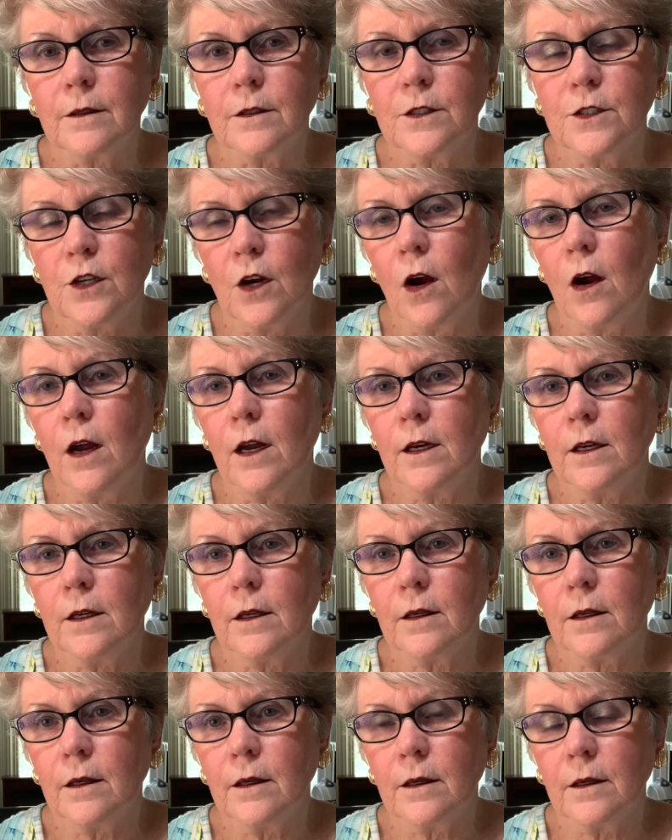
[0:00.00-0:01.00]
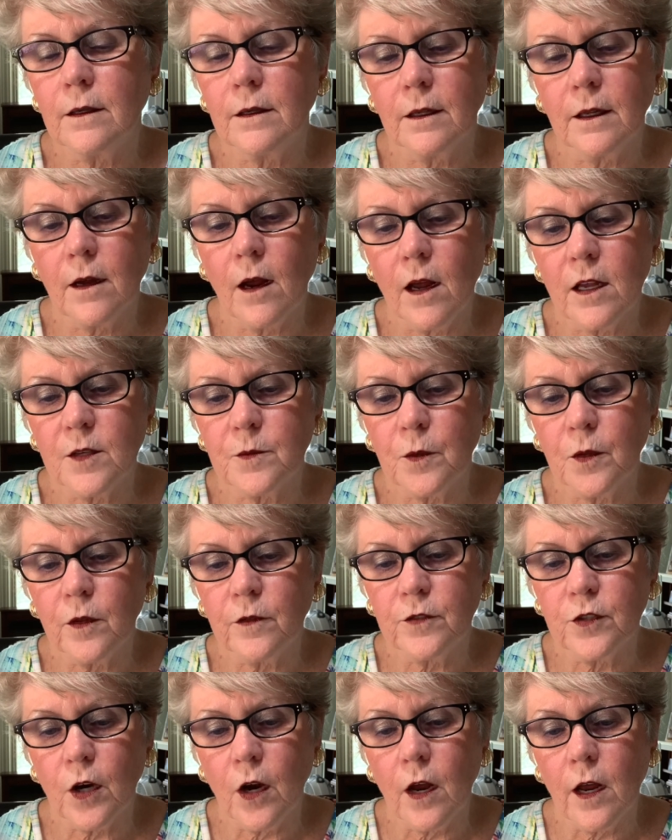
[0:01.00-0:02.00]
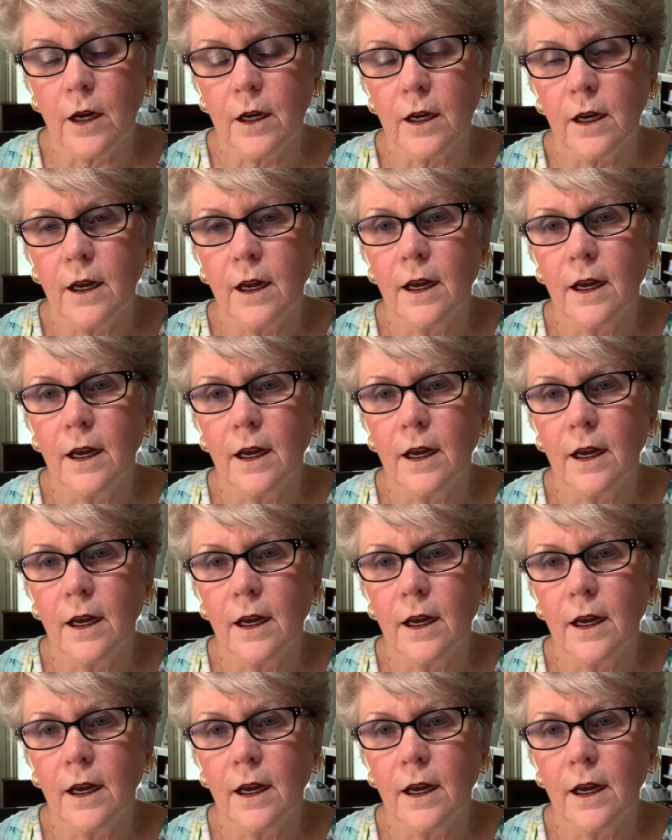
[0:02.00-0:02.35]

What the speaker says: John, the Gospel of John,